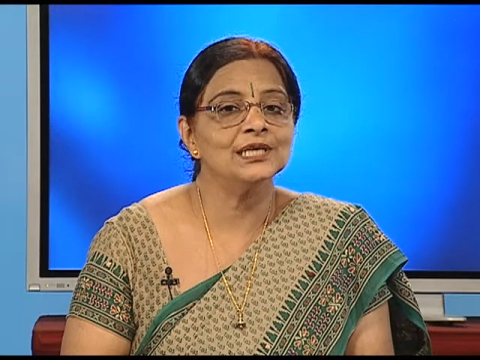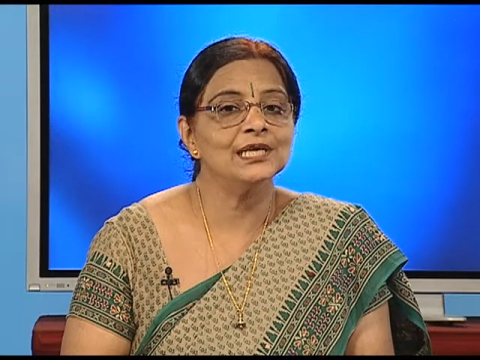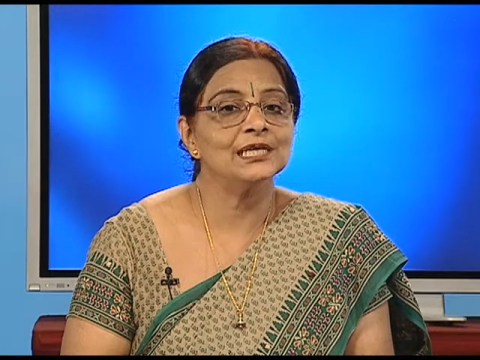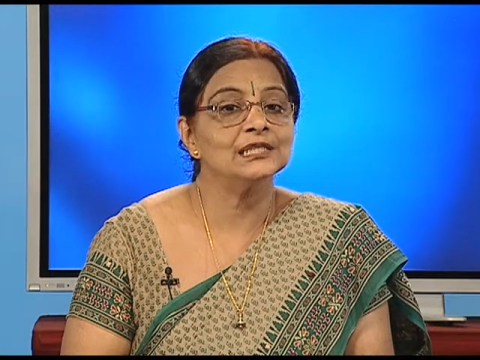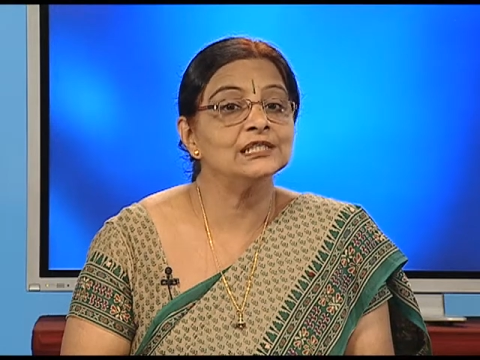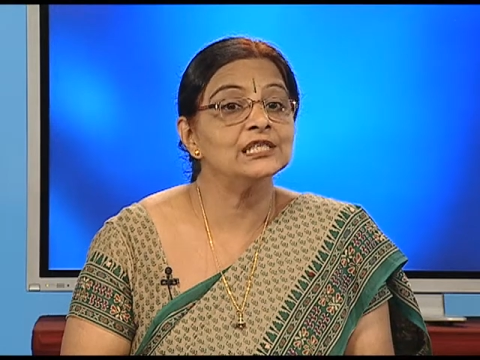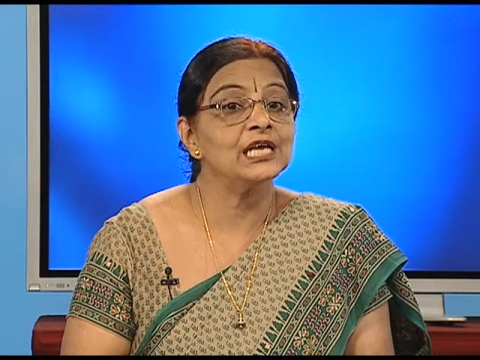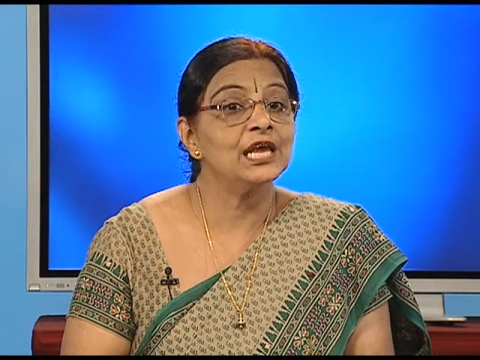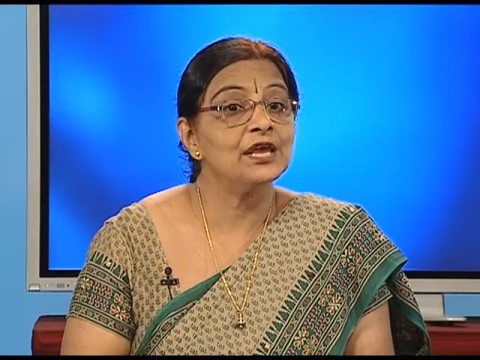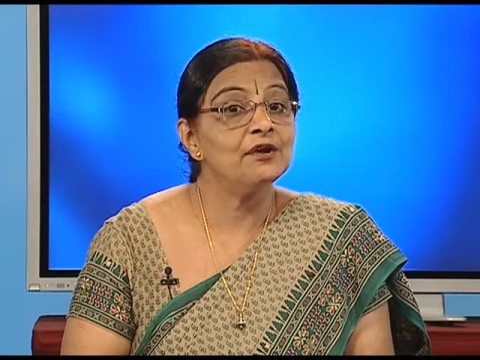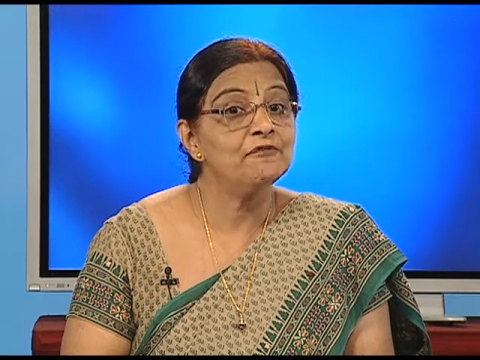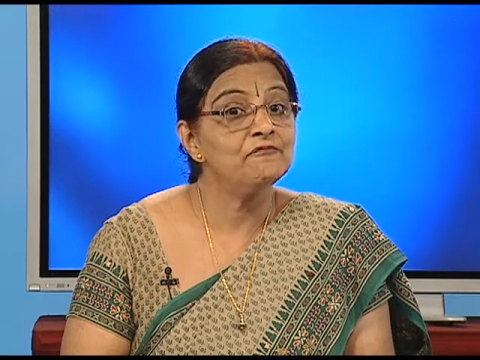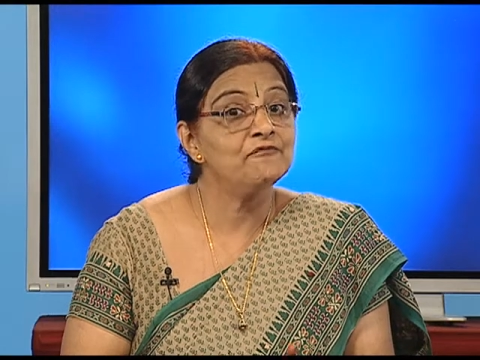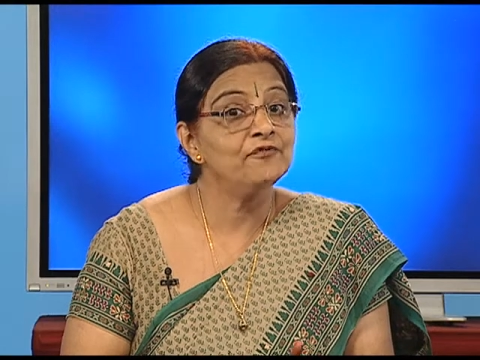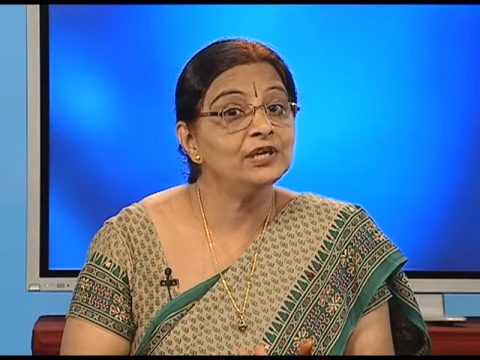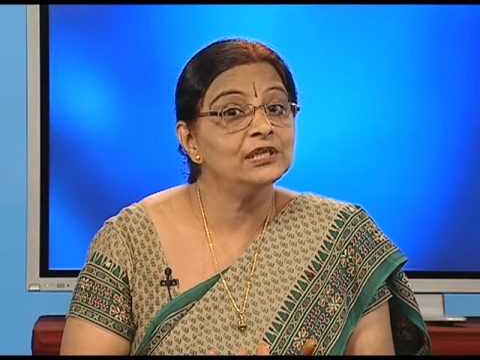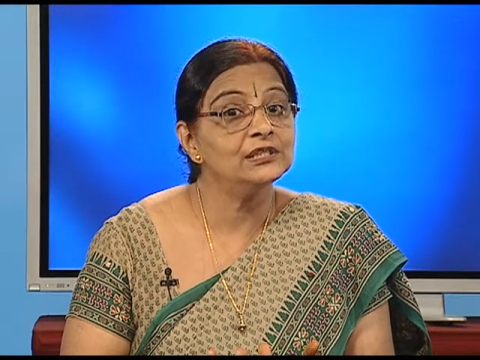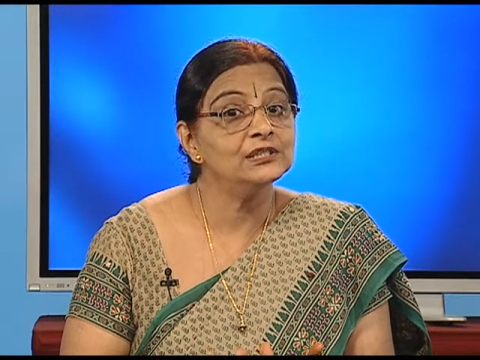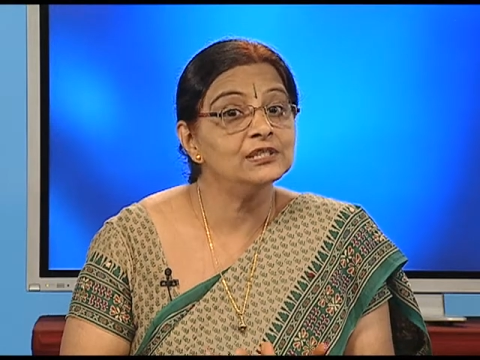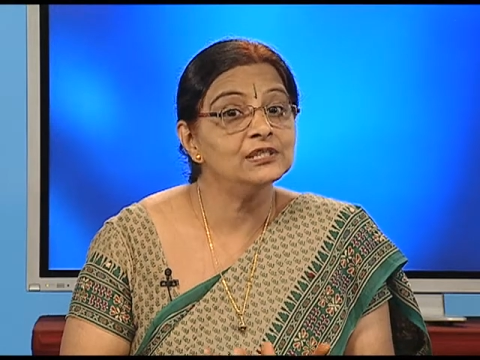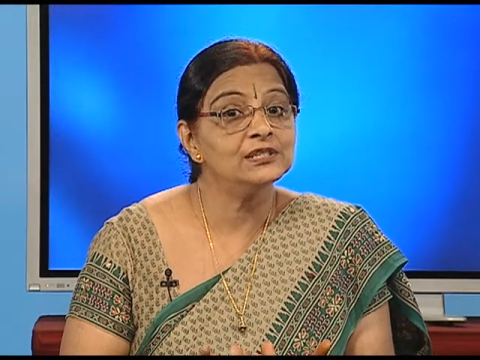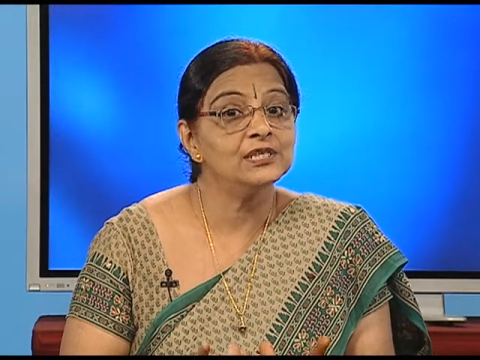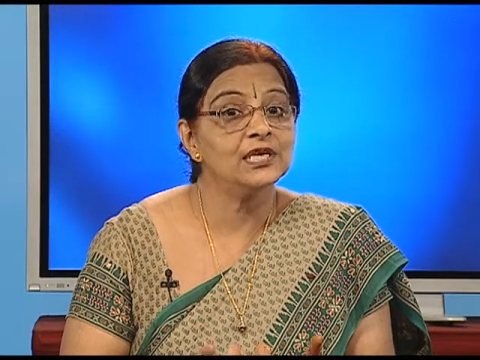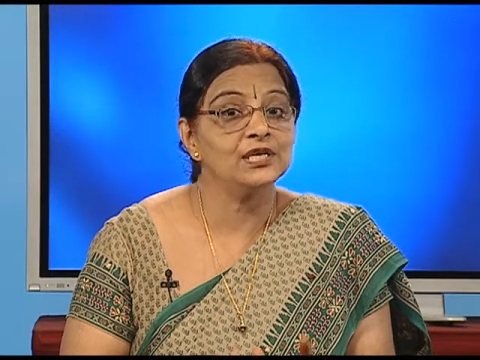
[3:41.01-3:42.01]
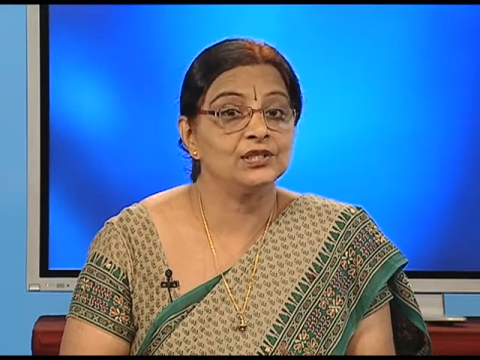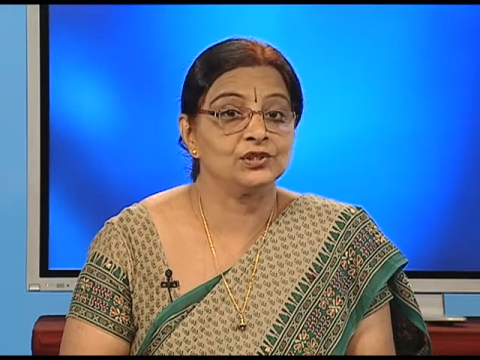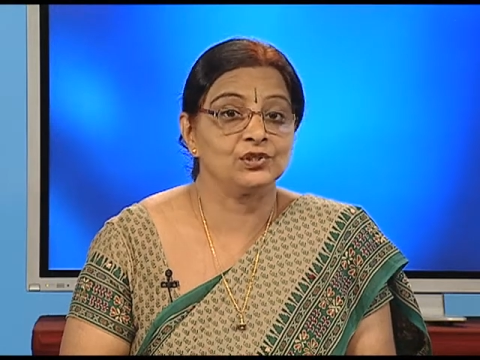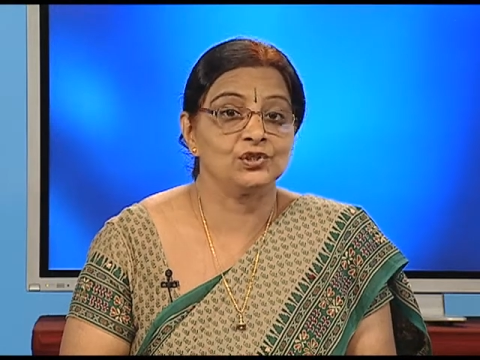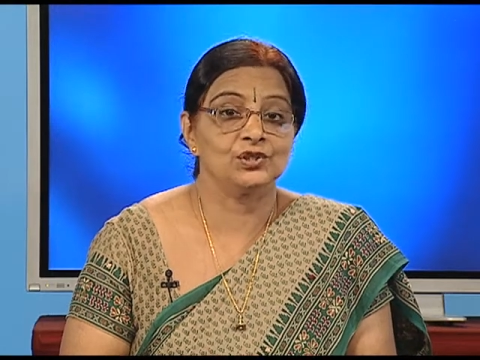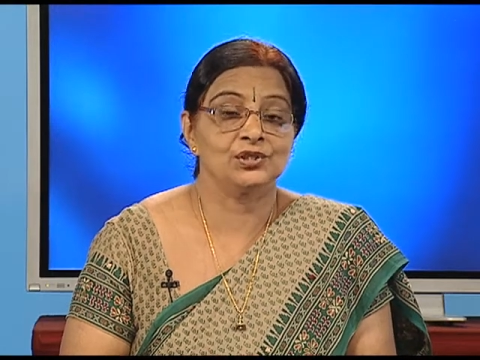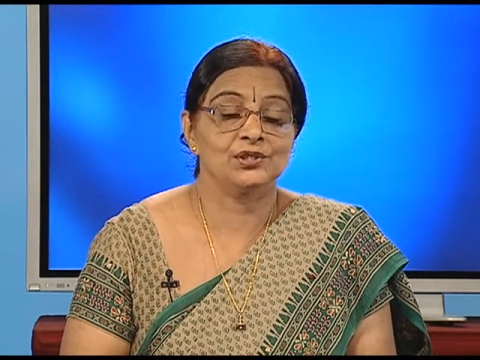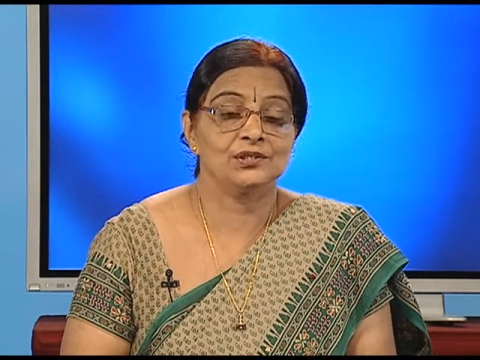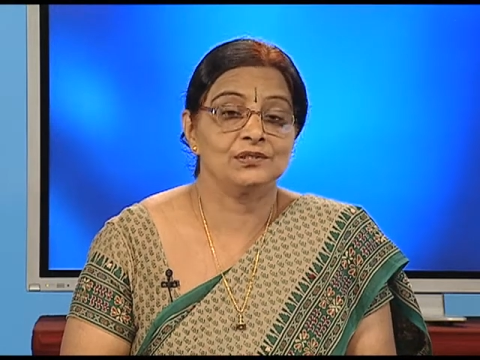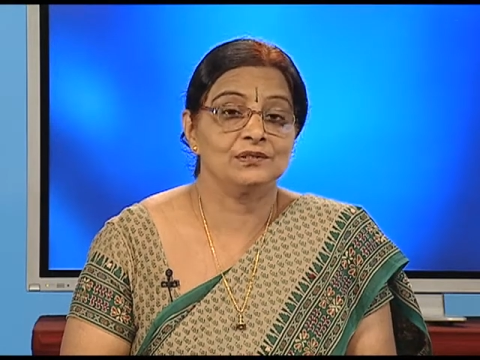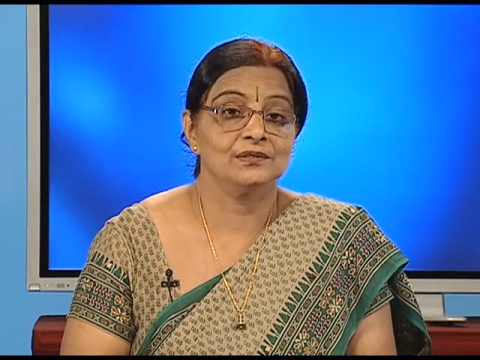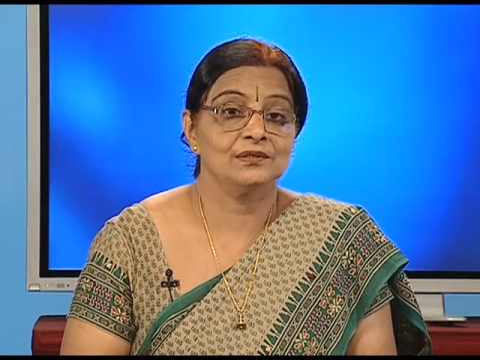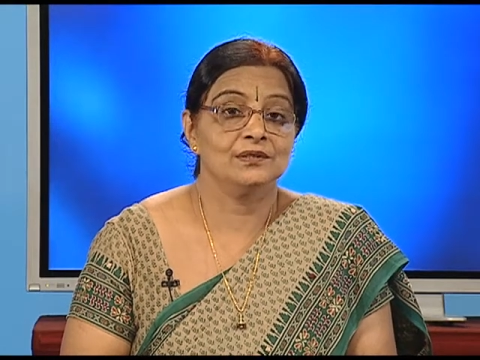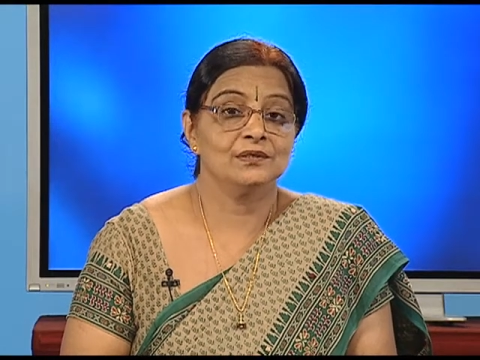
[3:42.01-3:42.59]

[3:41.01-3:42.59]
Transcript: at every stage.